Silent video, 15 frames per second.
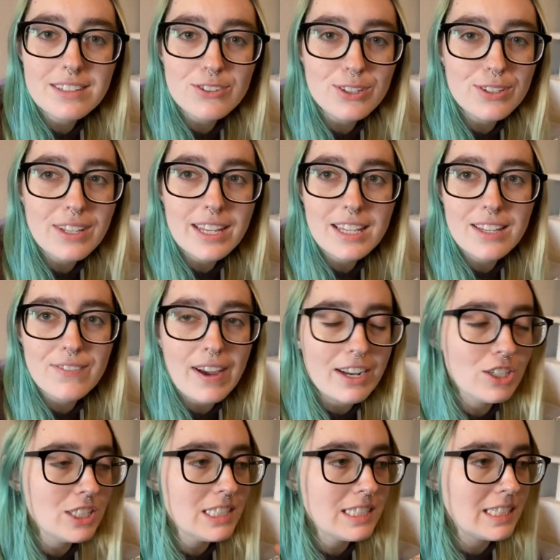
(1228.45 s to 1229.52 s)
or like if I
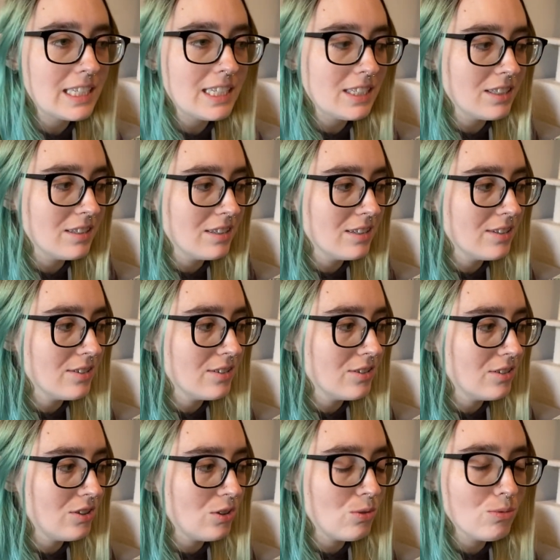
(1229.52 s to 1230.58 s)
just get
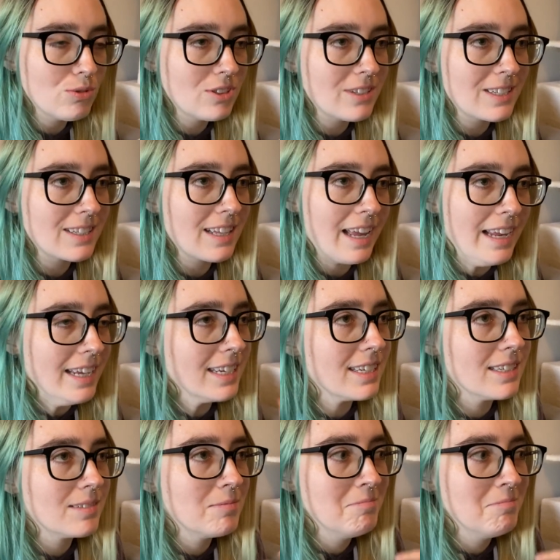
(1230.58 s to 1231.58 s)
used to like